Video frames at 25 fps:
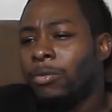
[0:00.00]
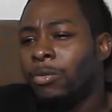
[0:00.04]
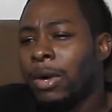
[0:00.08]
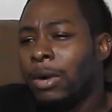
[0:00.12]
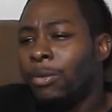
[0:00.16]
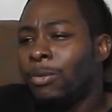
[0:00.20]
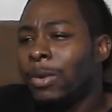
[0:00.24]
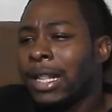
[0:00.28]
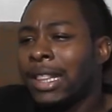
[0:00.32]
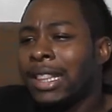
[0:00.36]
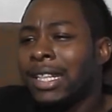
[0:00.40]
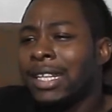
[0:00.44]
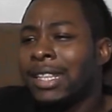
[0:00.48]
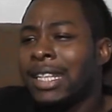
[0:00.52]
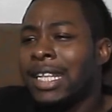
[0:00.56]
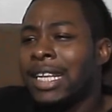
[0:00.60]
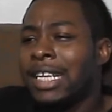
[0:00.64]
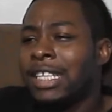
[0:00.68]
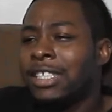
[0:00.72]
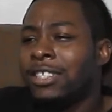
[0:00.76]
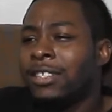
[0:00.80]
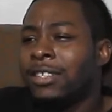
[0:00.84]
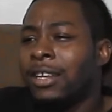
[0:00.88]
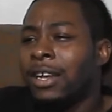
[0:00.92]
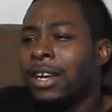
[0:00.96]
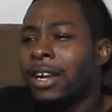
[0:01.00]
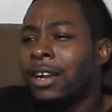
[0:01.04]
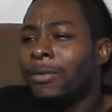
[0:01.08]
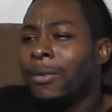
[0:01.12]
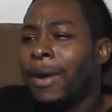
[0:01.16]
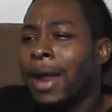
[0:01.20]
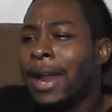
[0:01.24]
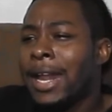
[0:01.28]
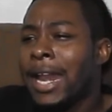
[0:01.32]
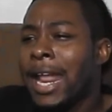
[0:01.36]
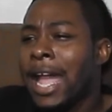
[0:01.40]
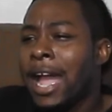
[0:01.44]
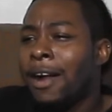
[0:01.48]
with one of the things uh,
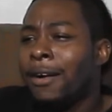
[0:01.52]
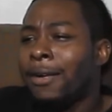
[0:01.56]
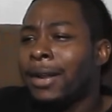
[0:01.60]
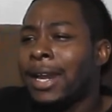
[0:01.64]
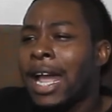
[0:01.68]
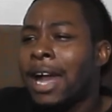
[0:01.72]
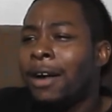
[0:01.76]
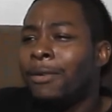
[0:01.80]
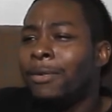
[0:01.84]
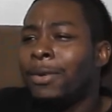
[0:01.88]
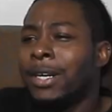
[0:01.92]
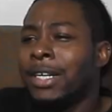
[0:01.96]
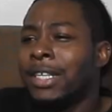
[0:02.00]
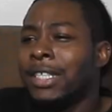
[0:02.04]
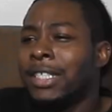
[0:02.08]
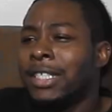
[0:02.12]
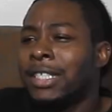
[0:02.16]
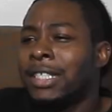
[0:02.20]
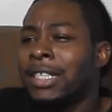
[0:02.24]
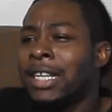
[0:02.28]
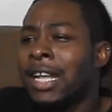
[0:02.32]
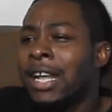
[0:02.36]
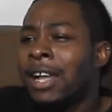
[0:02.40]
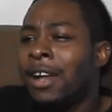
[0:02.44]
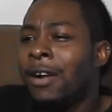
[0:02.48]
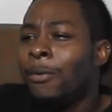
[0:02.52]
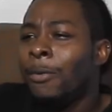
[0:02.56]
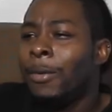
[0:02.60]
right now and that was